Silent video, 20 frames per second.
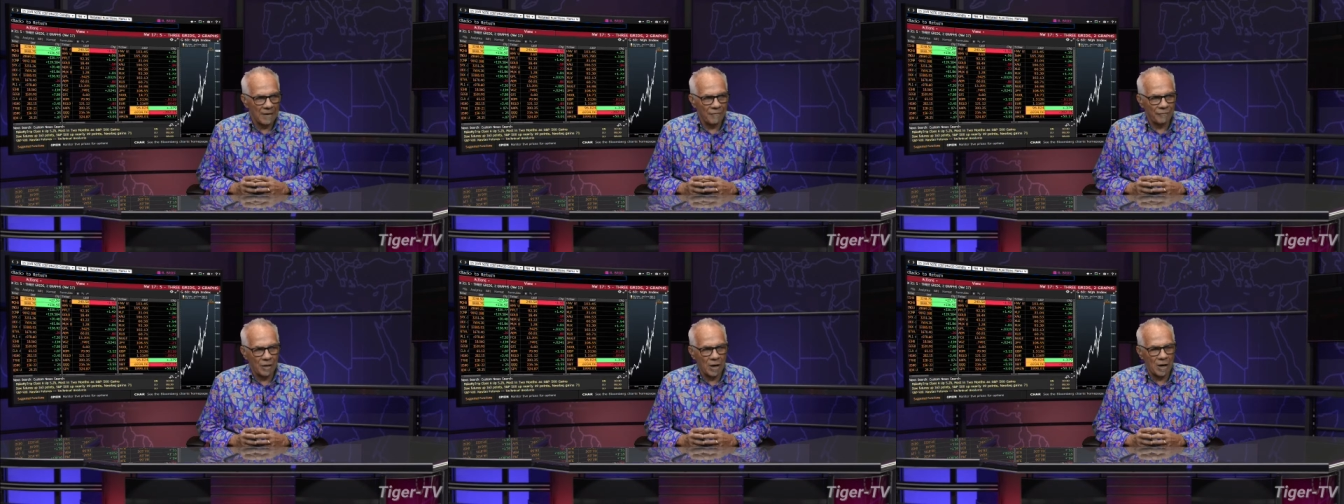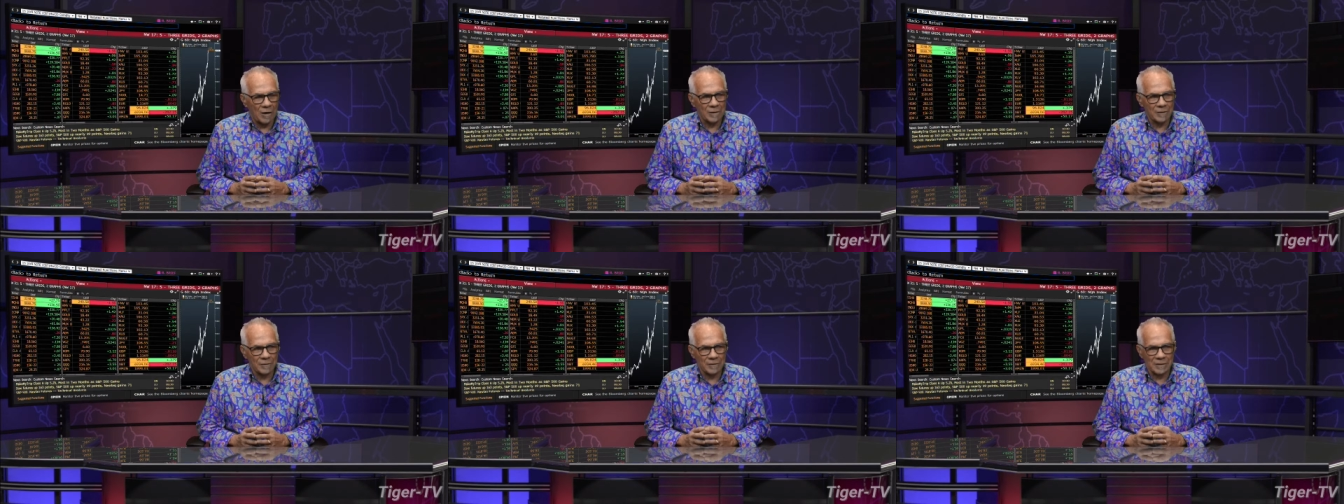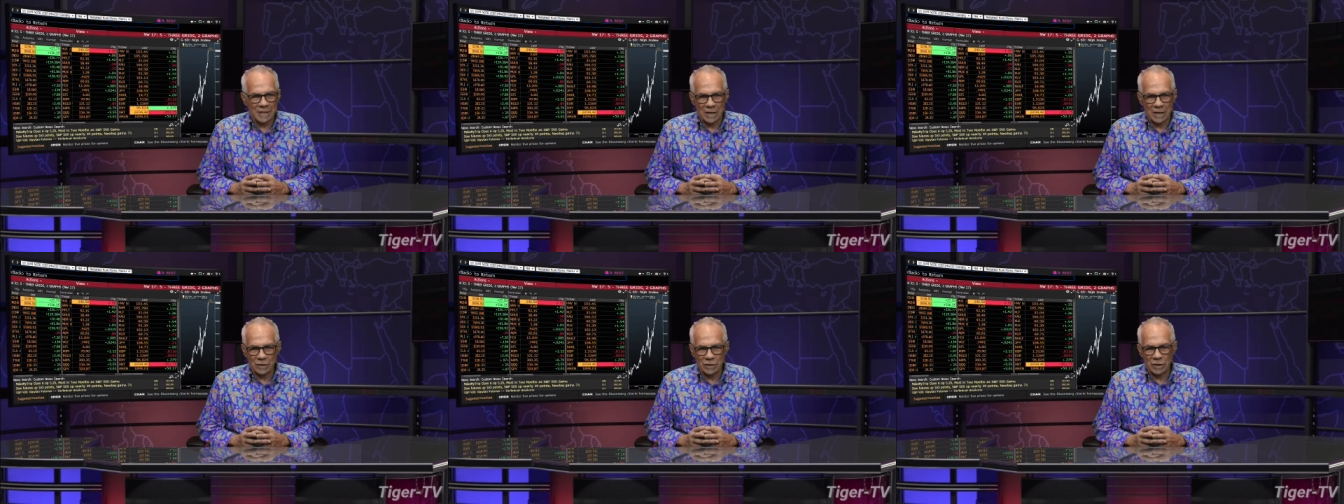Florida
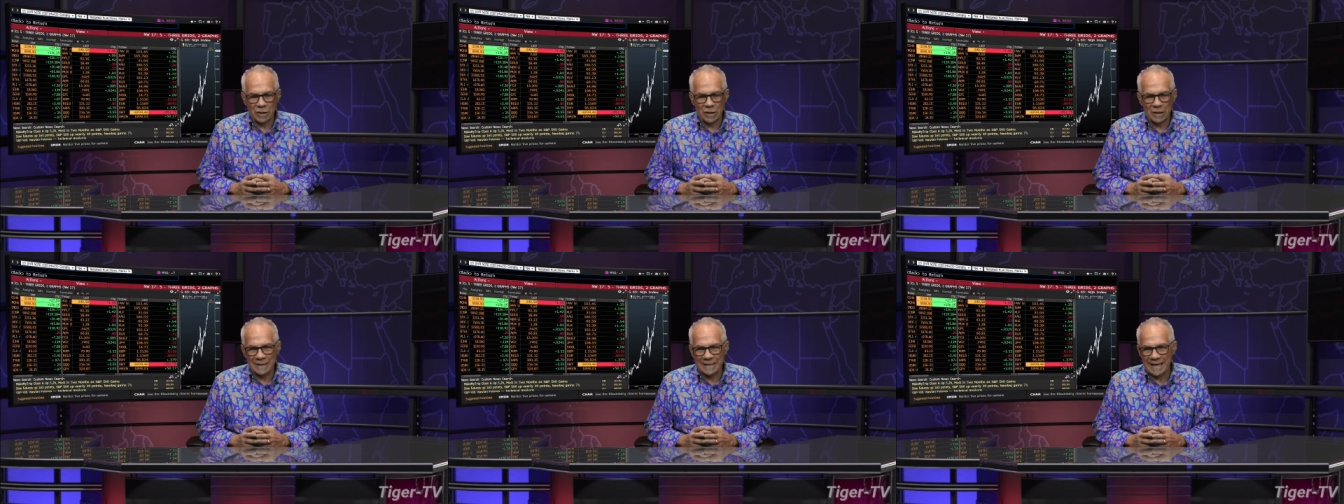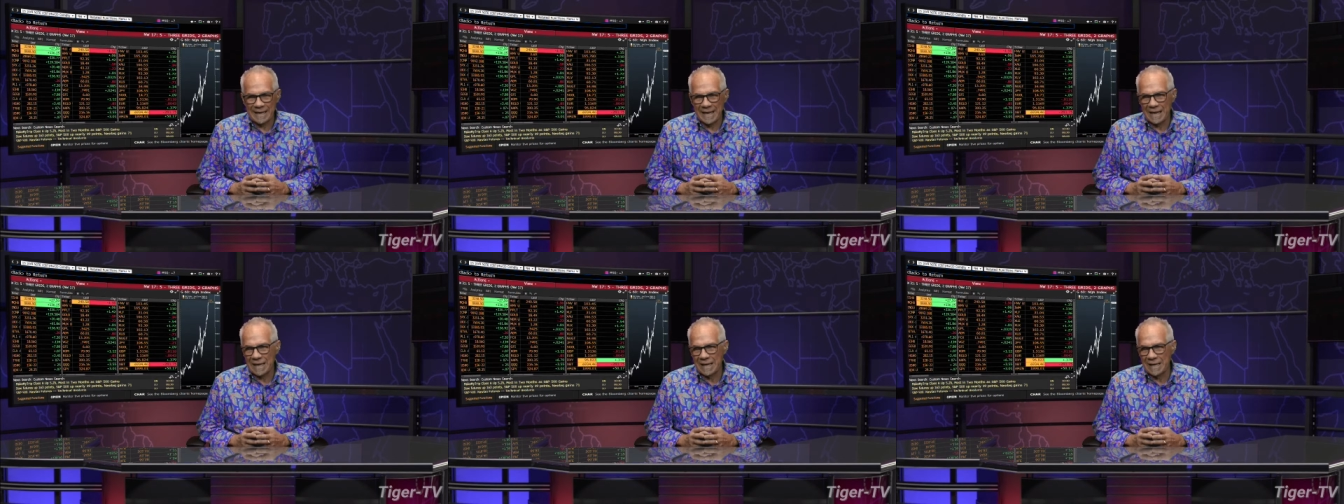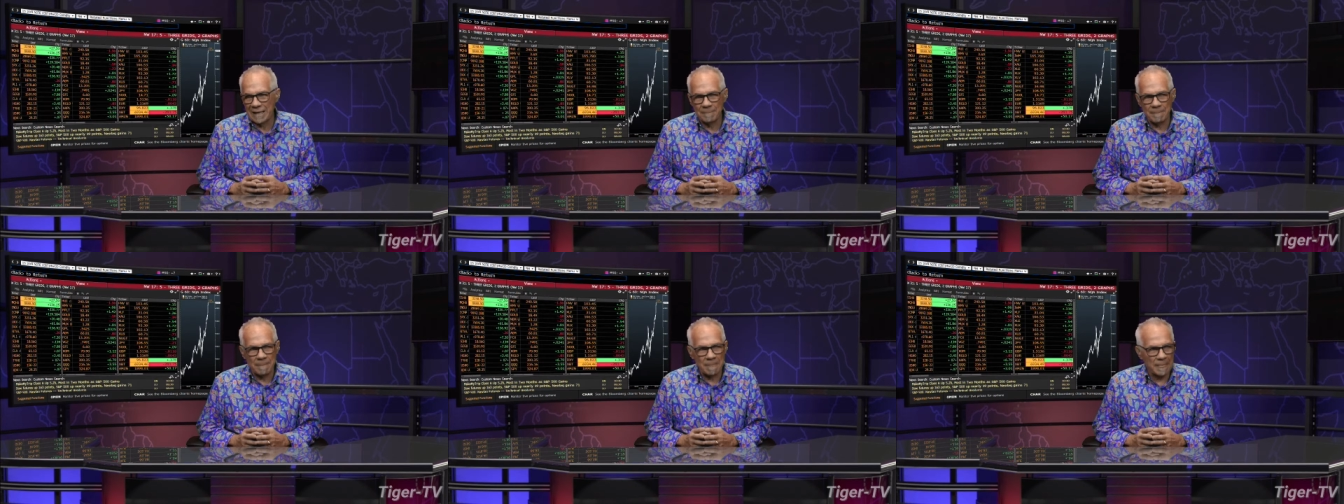is actually going to
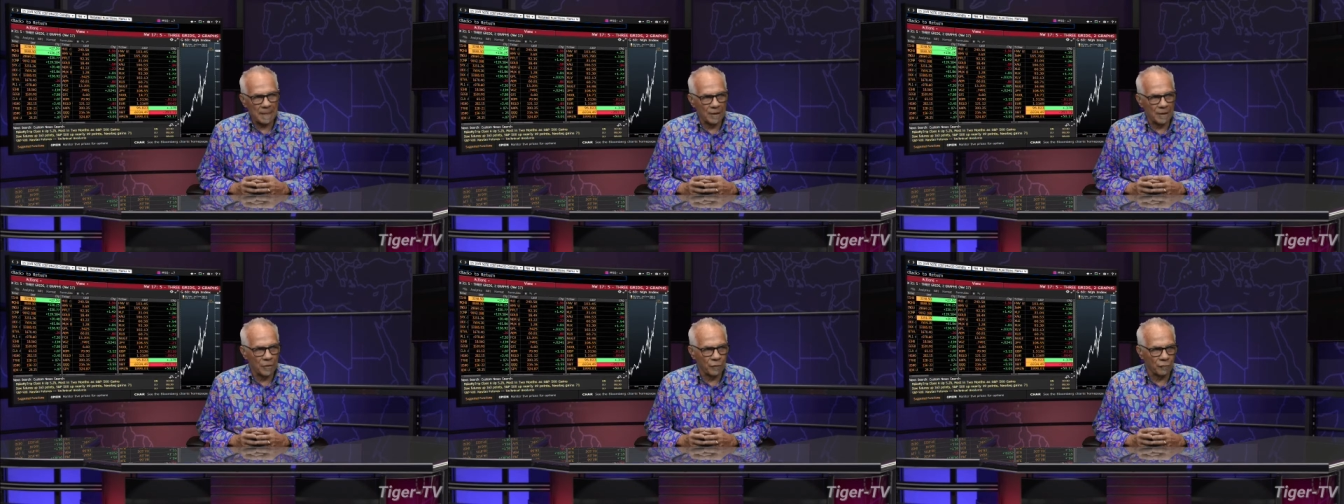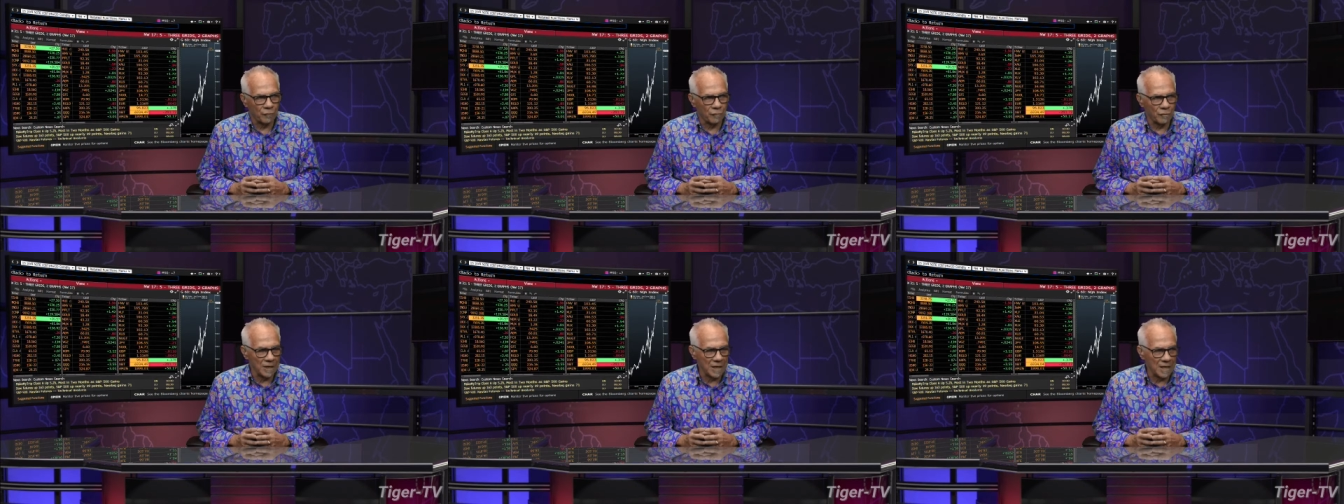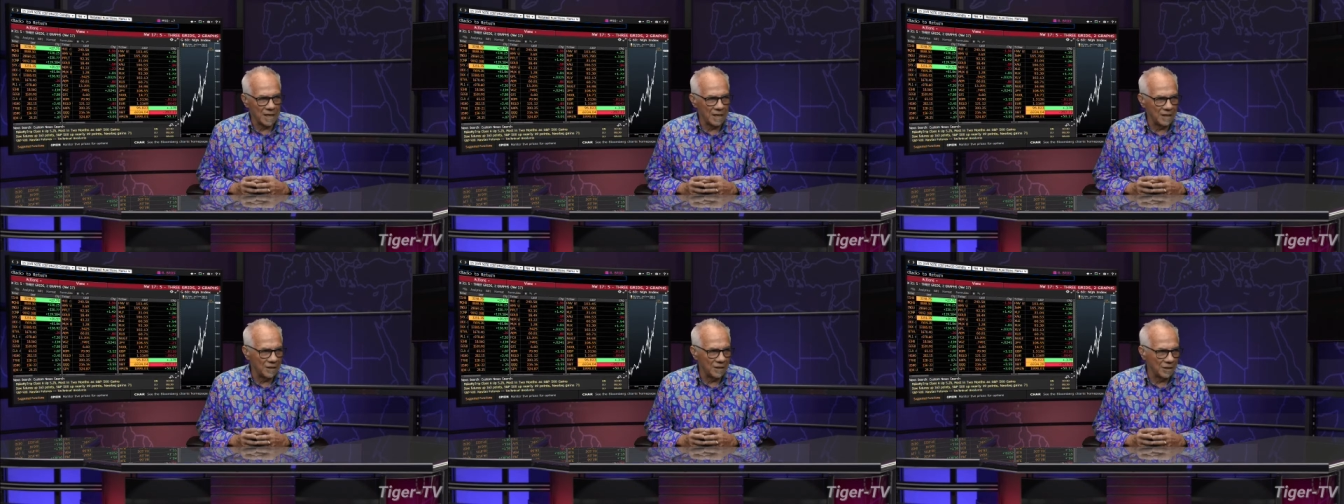gain
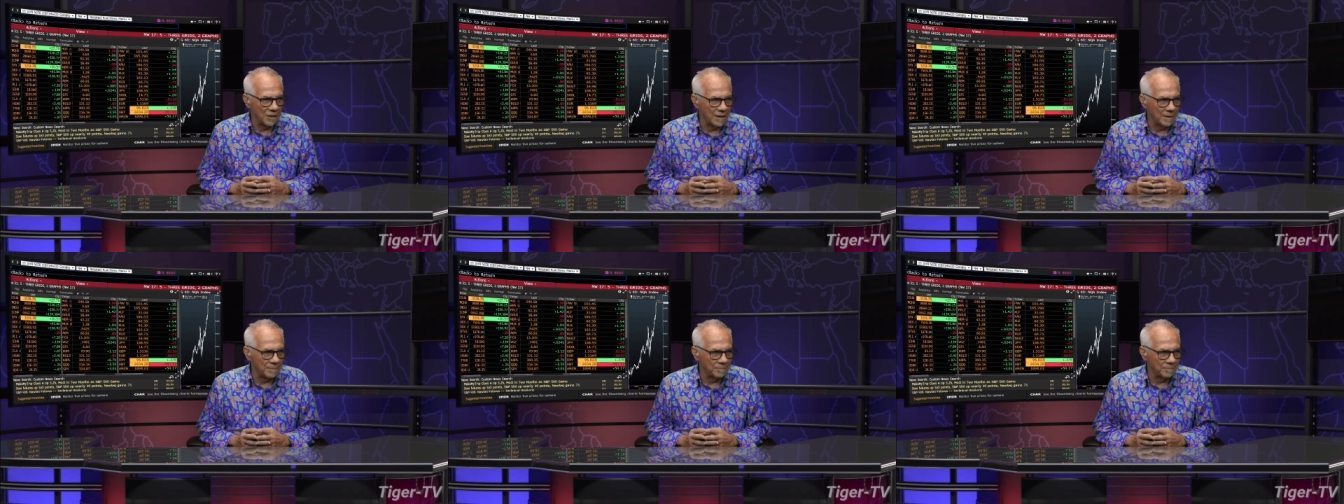3